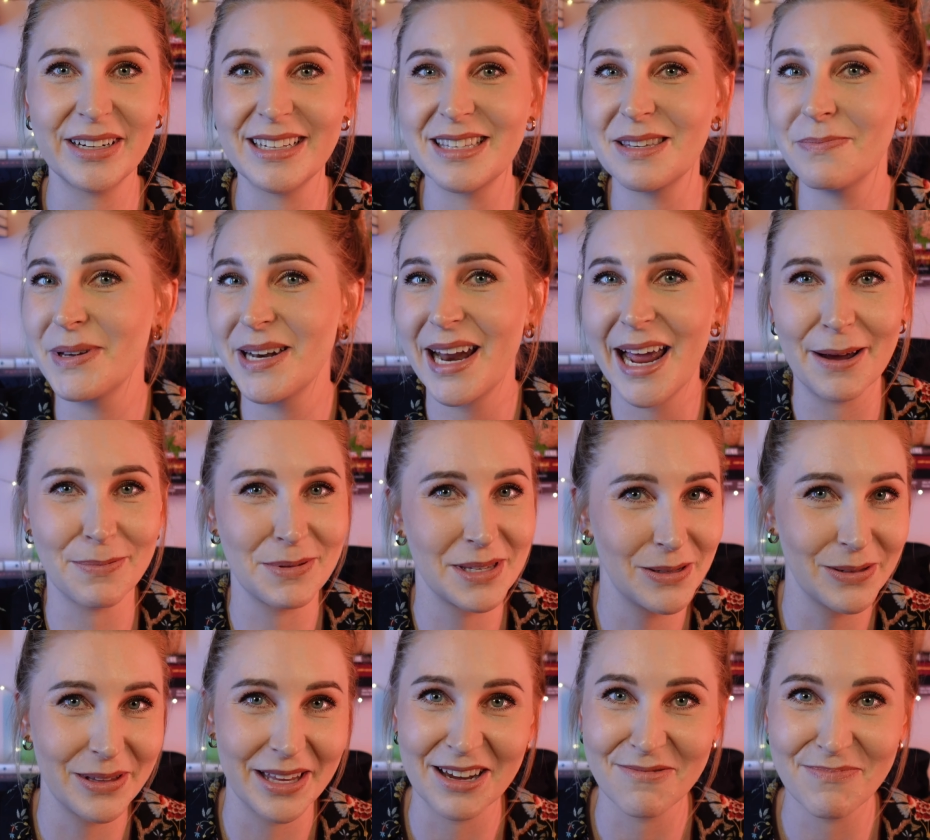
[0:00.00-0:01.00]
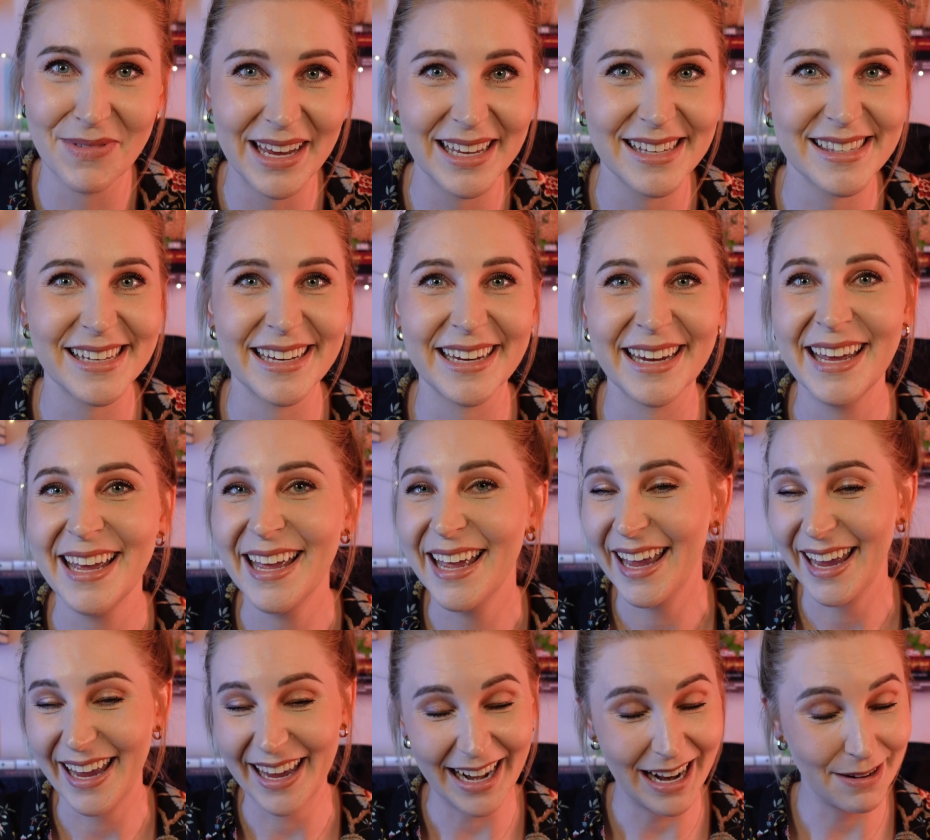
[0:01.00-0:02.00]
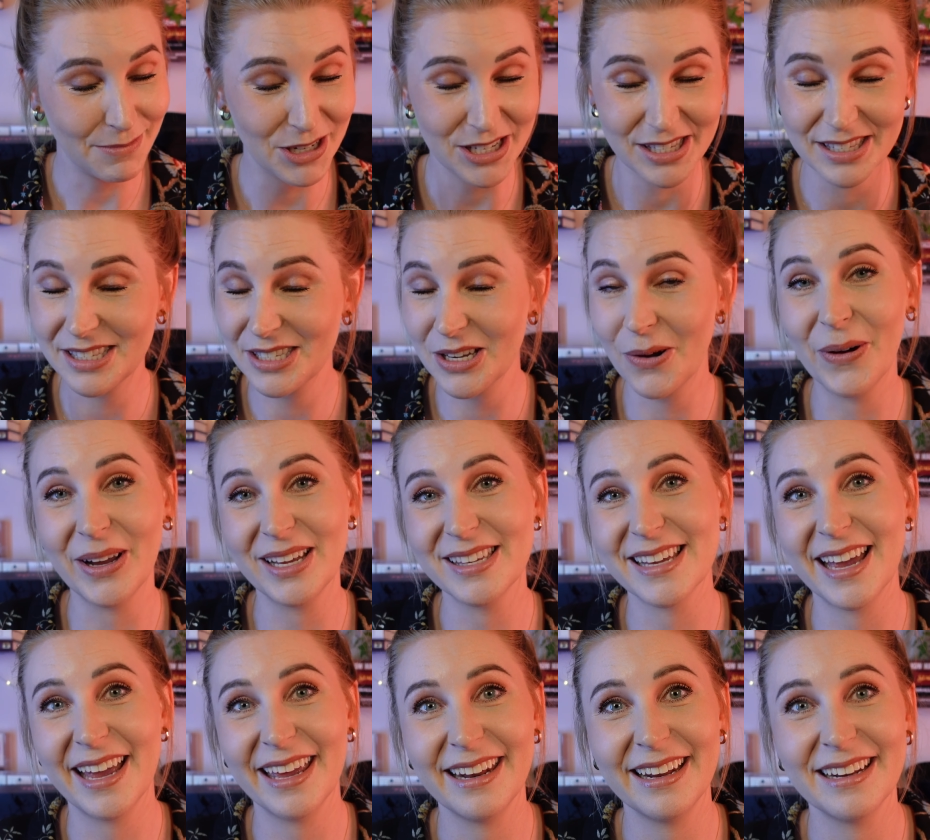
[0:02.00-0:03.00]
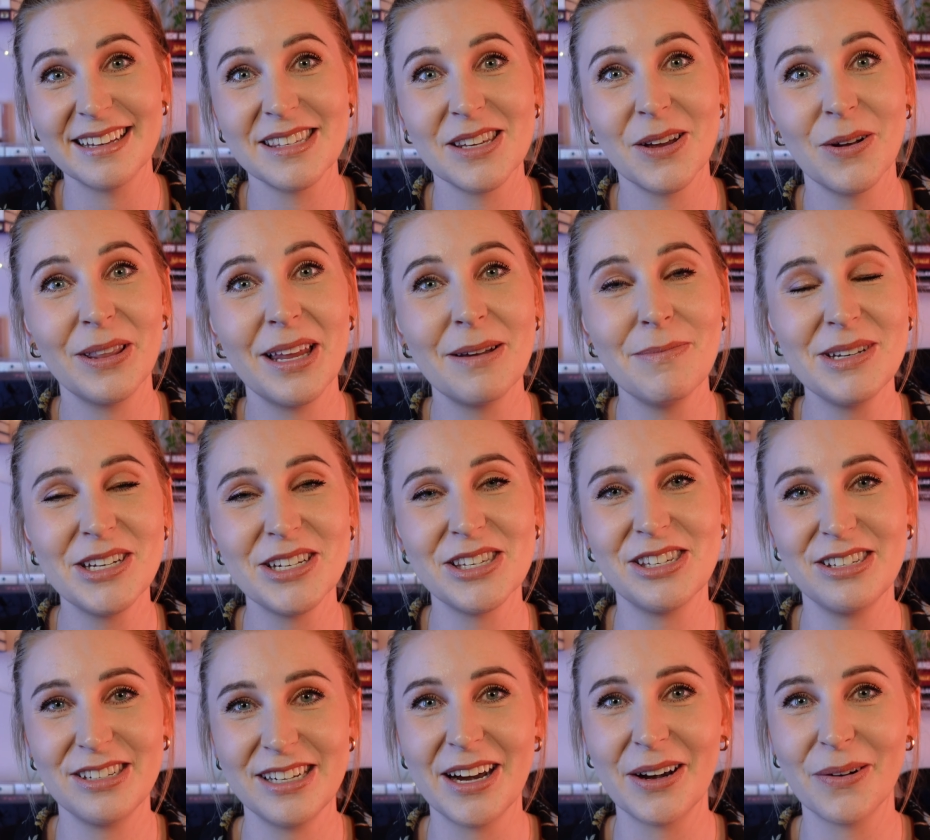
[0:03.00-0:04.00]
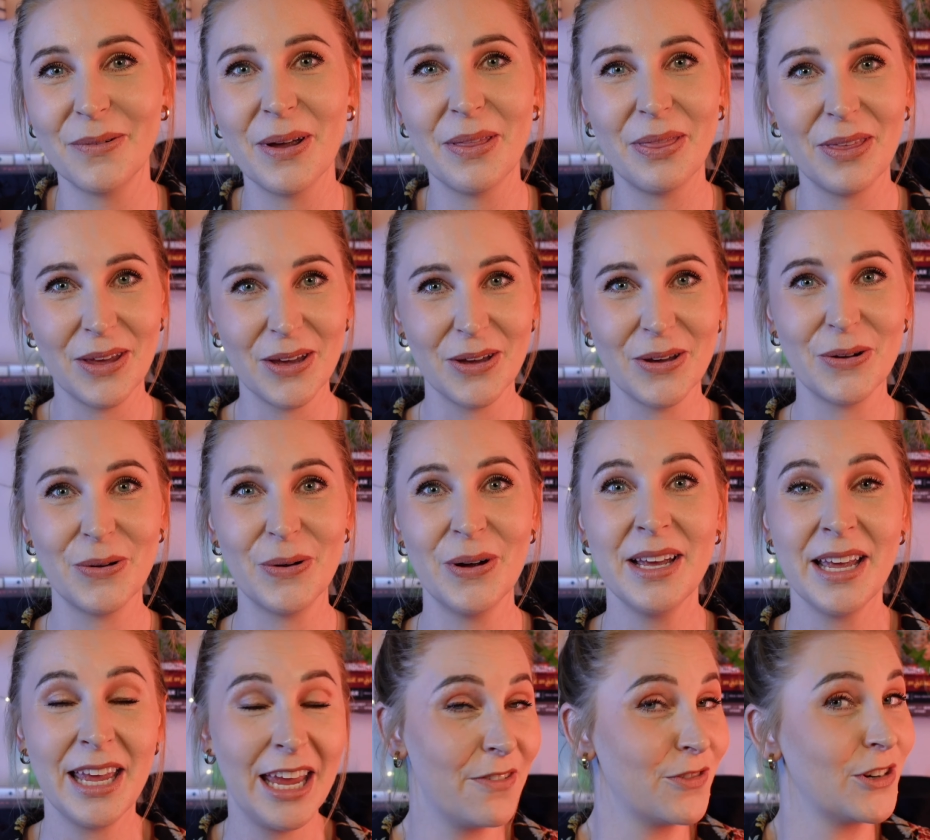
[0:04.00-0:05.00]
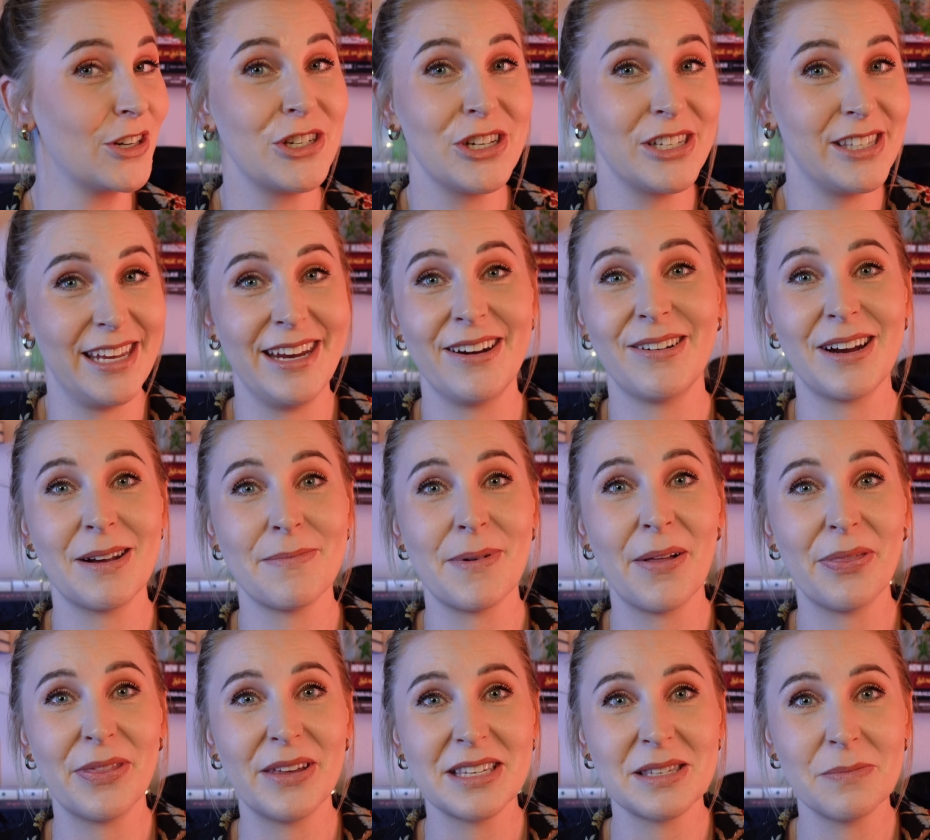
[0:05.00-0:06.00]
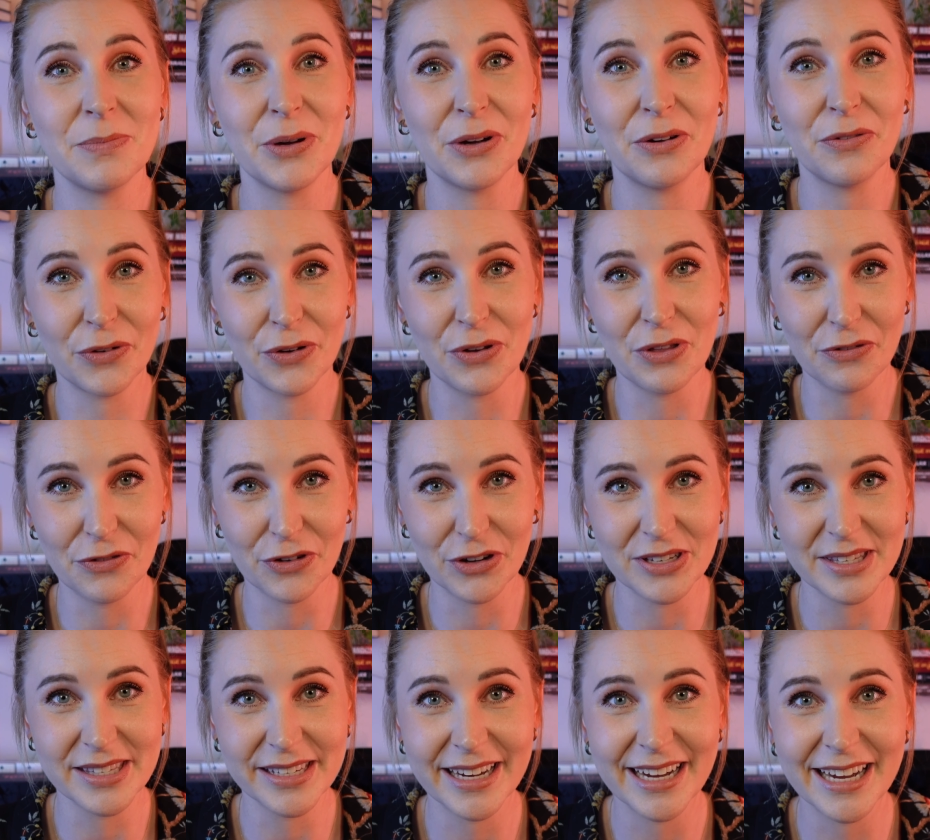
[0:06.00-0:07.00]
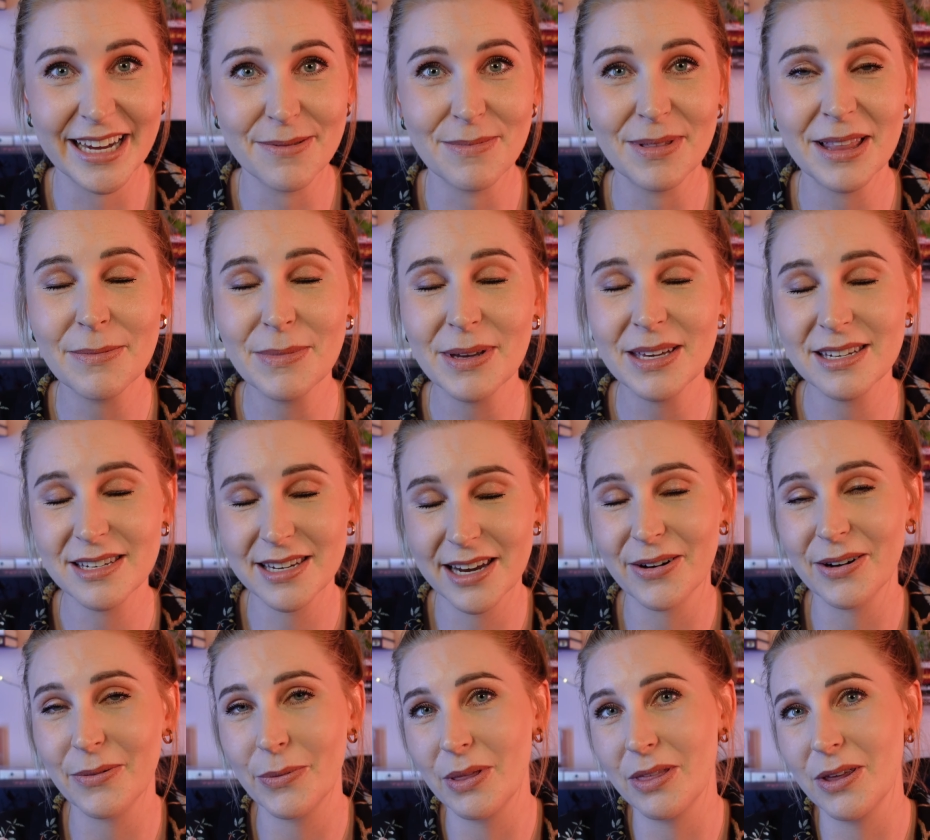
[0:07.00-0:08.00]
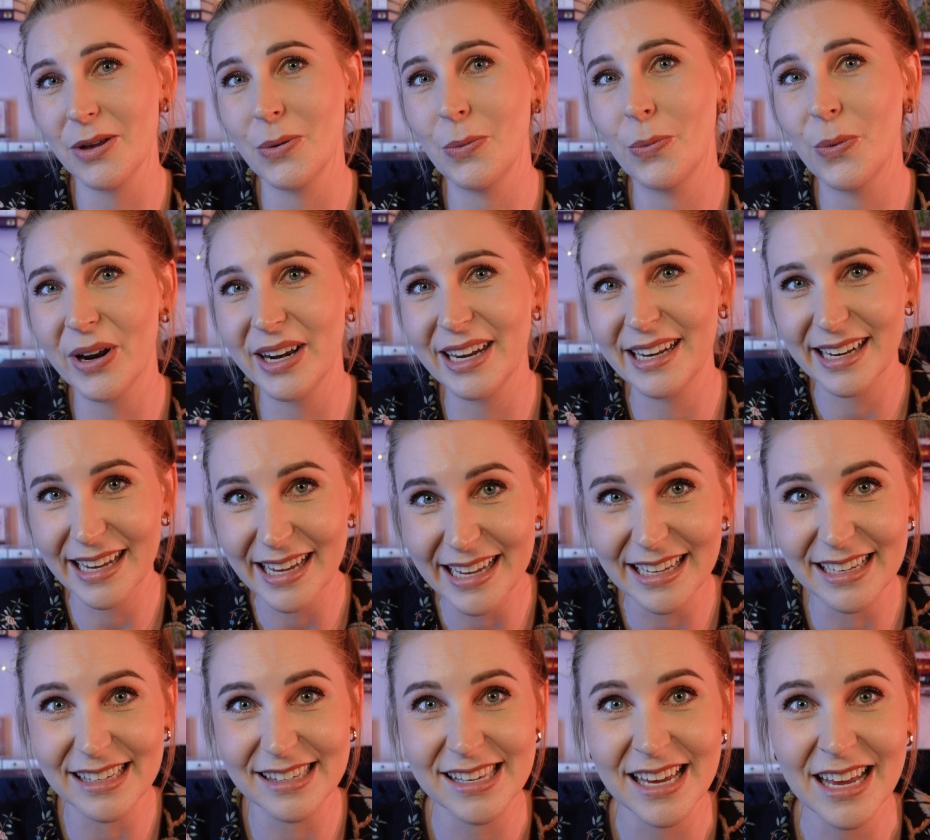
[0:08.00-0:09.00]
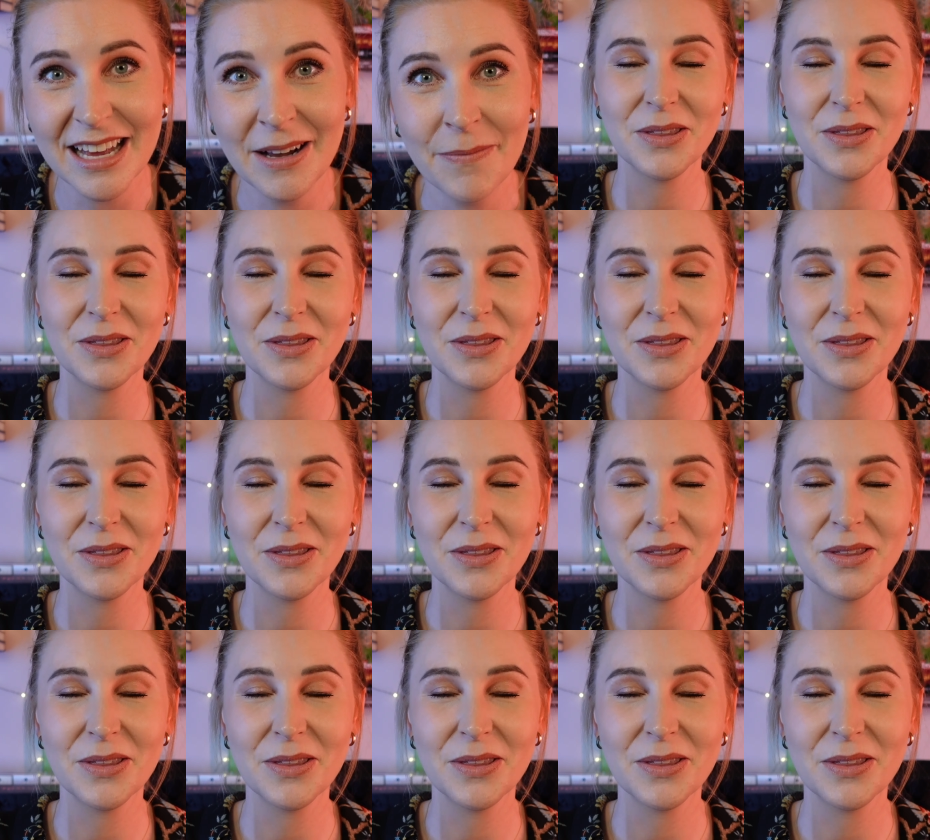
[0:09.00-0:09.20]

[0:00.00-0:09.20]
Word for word: It's been absolutely amazing and I'm just so excited. So let me just share with you, if you're just hearing about this book for the first time, let me share with you what it is.